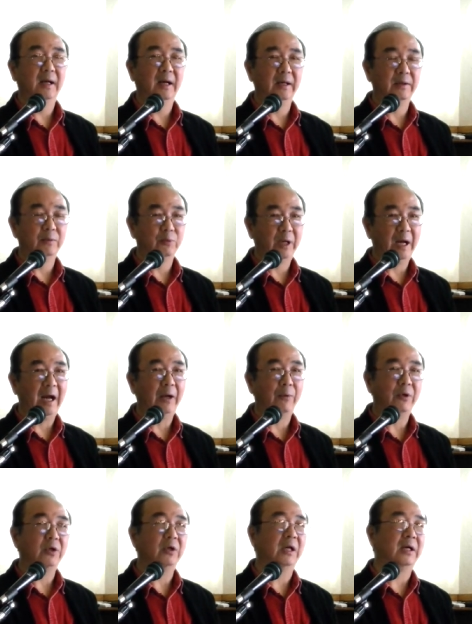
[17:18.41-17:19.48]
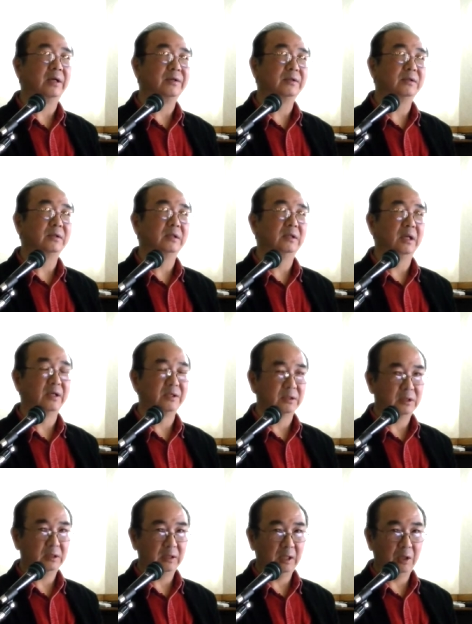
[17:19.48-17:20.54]
and I realized that
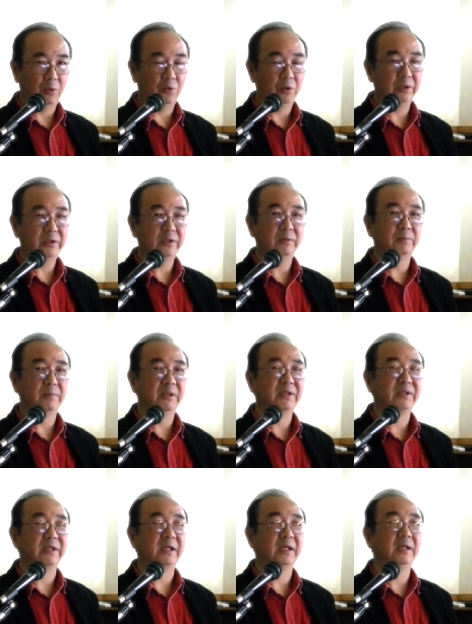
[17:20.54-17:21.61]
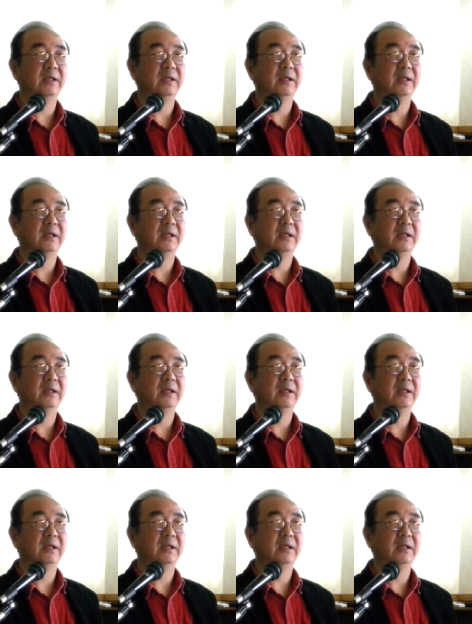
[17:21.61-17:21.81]
the Lord's mercy